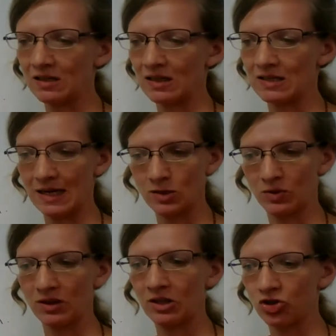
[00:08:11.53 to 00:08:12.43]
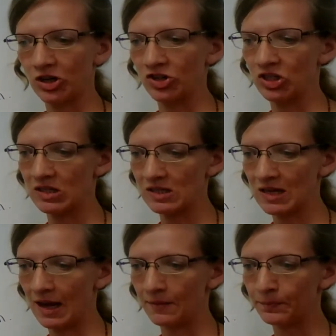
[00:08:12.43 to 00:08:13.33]
because that's what the instructions
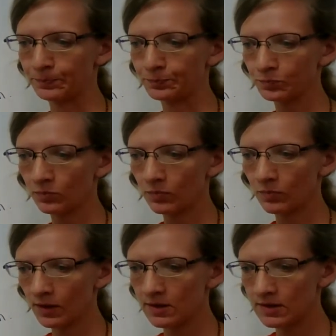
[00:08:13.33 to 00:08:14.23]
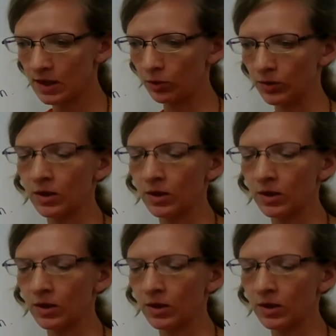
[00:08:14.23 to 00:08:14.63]
say. So